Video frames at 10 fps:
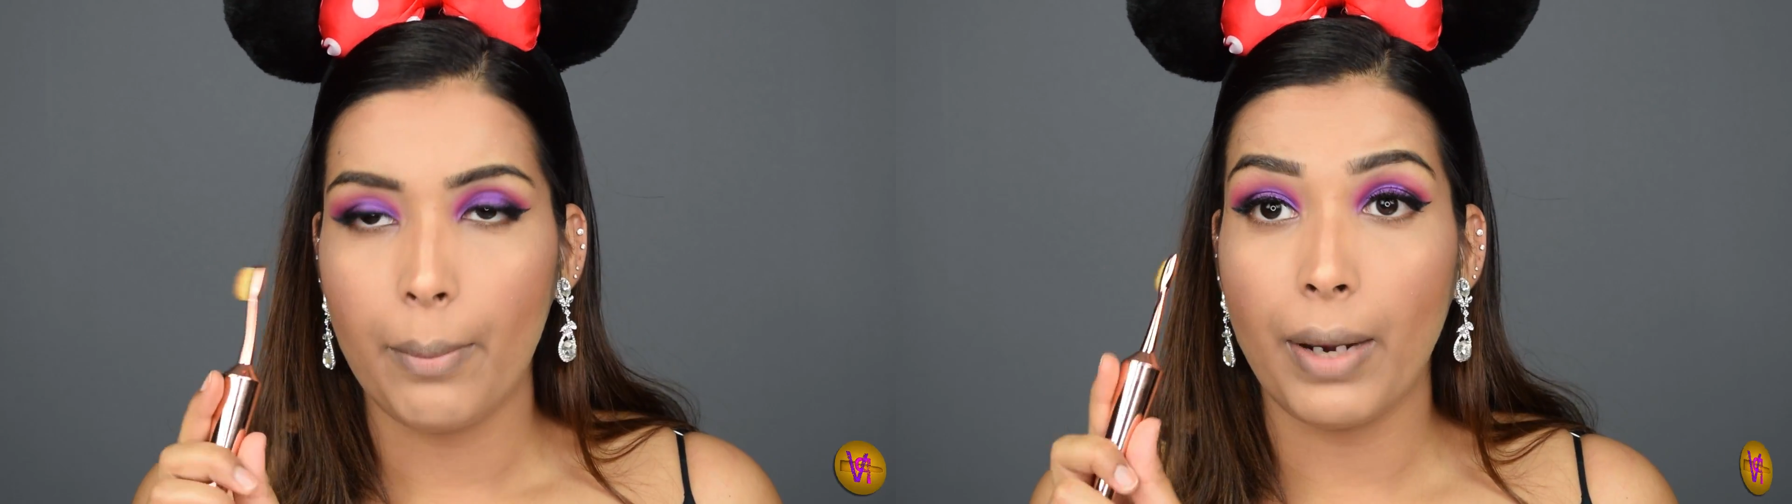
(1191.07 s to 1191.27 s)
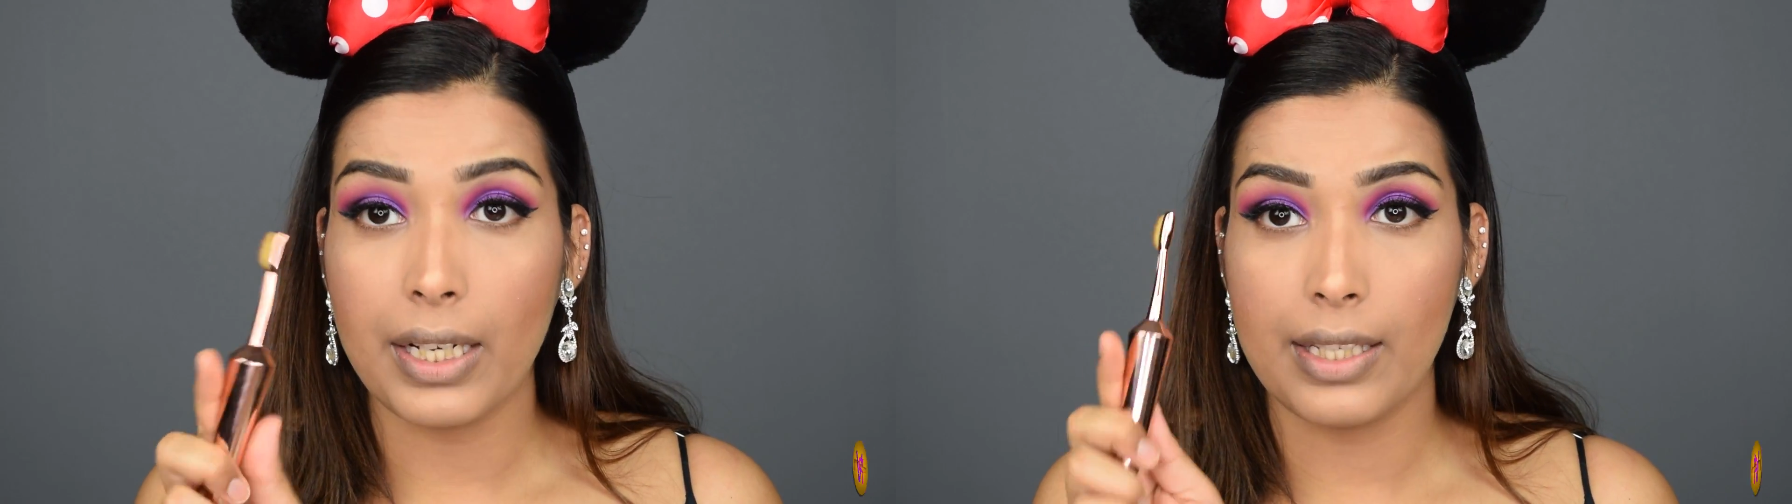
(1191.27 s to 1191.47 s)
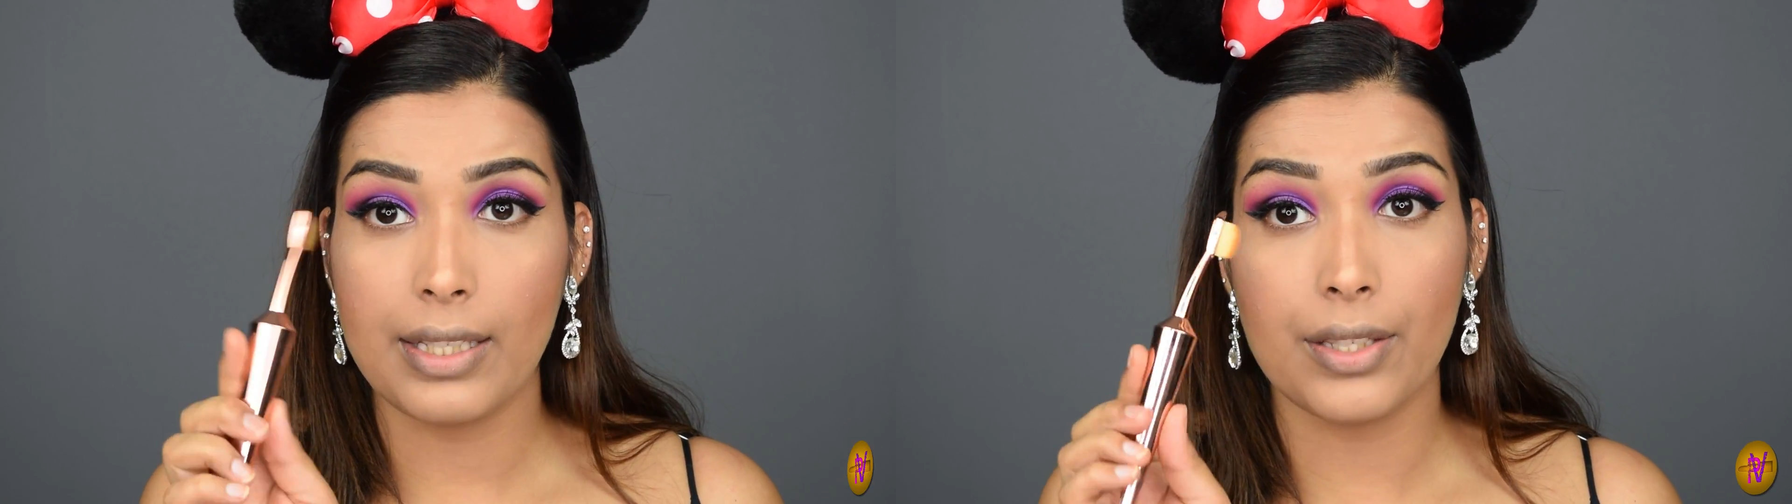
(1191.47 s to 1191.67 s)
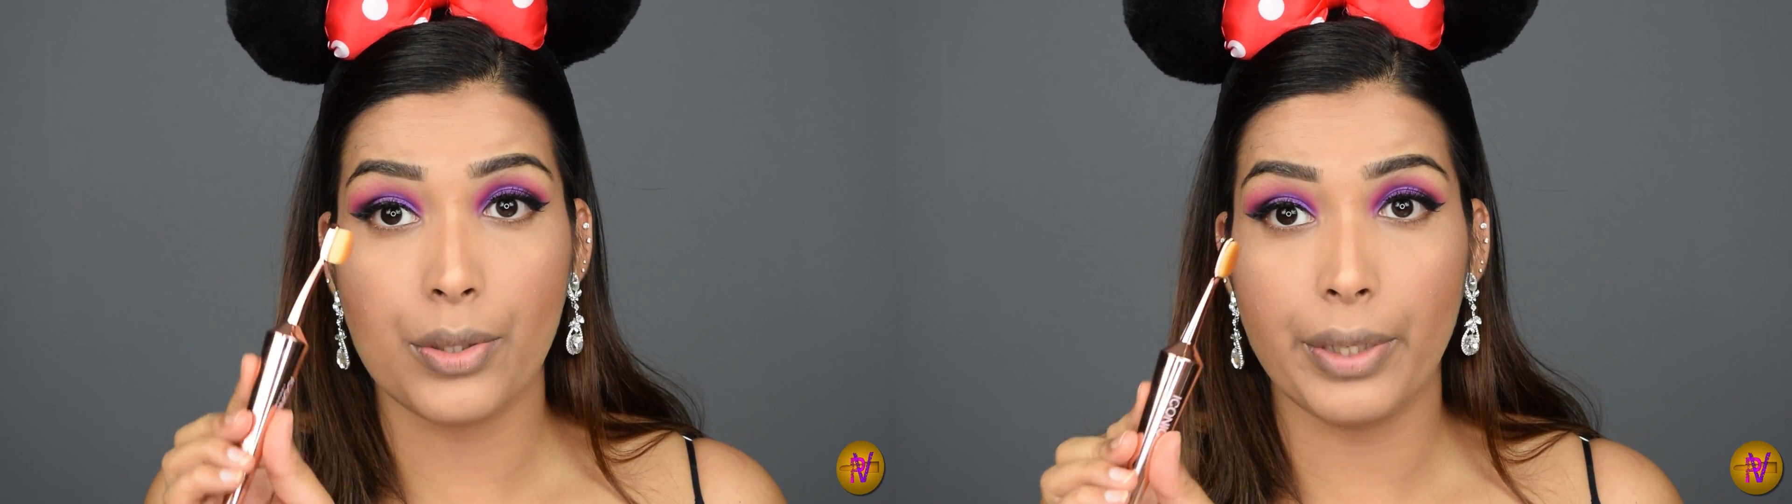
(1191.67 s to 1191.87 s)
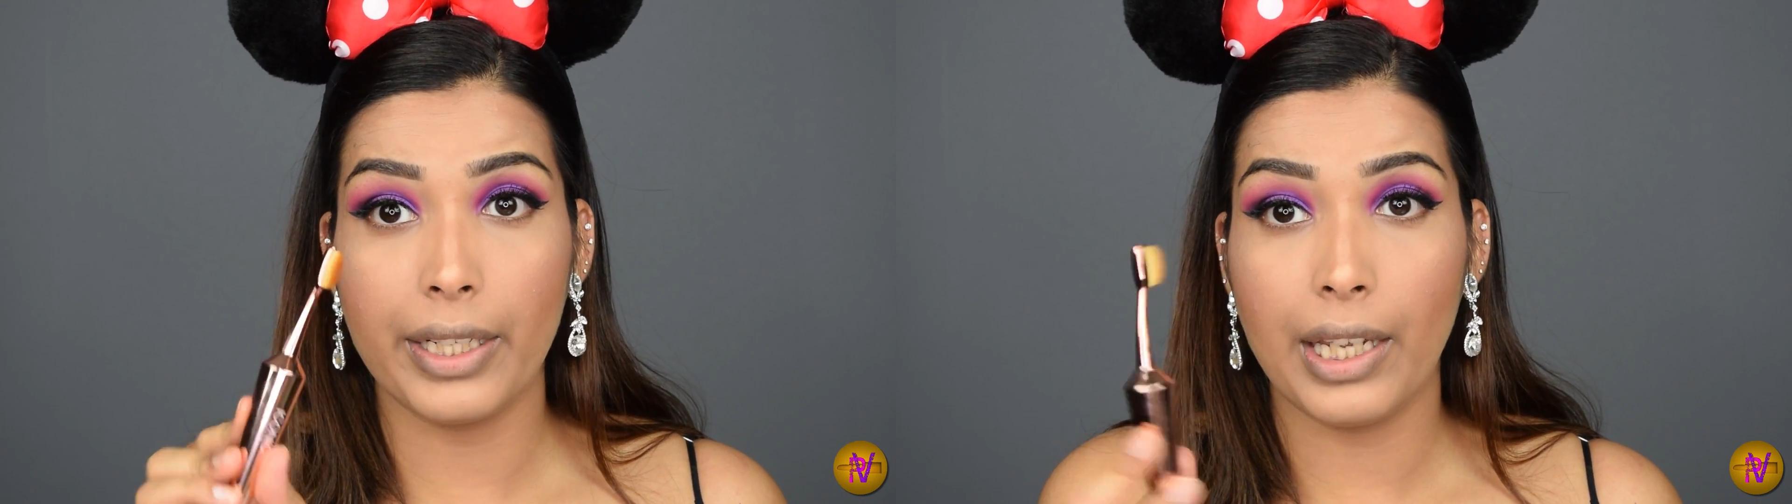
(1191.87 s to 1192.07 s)
But this is
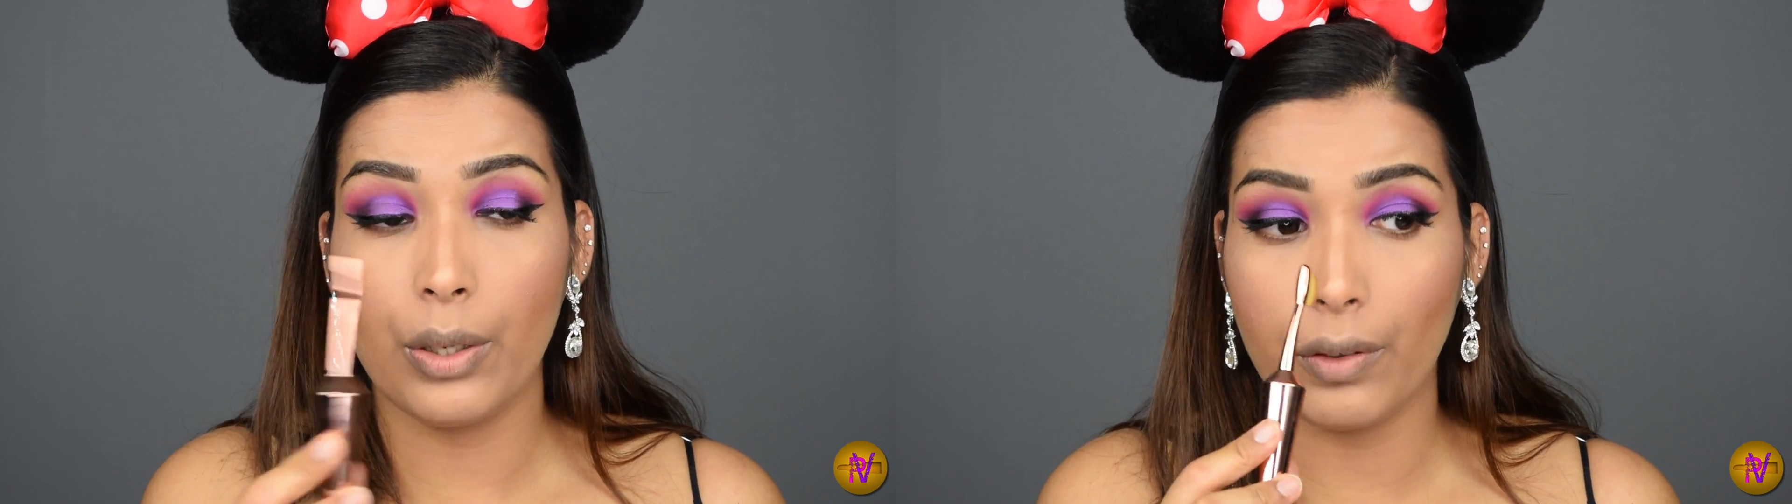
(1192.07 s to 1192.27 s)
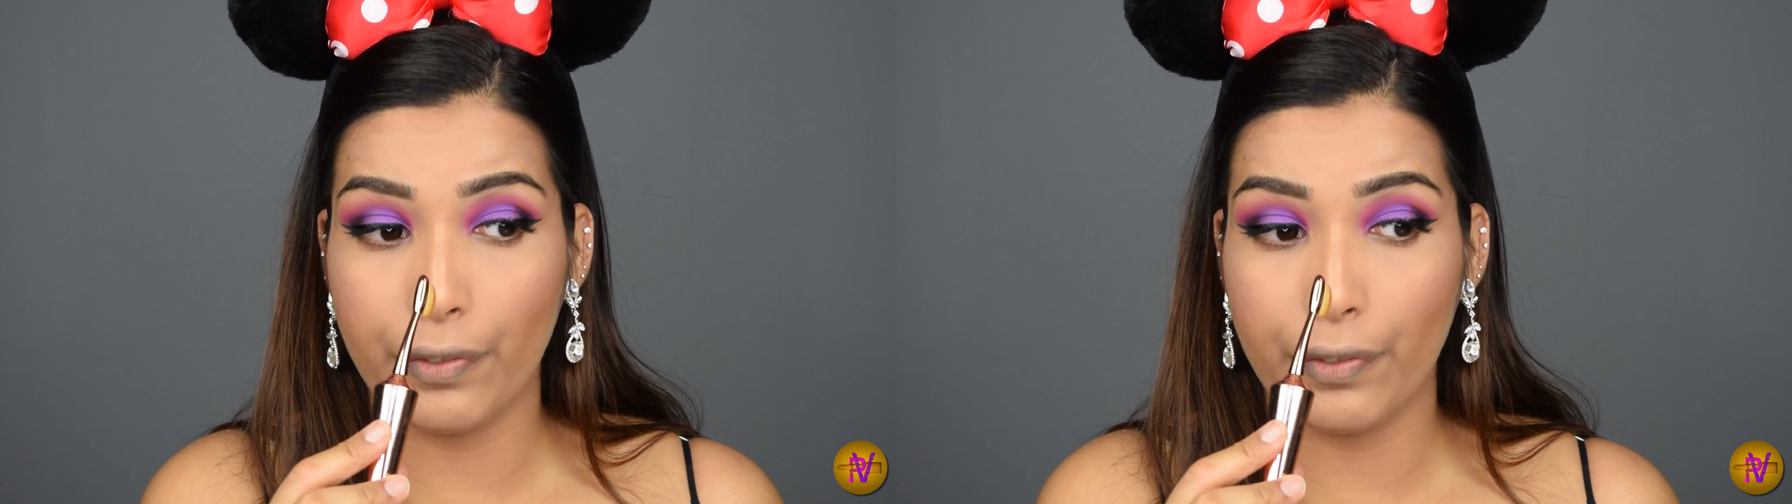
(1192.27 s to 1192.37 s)
really good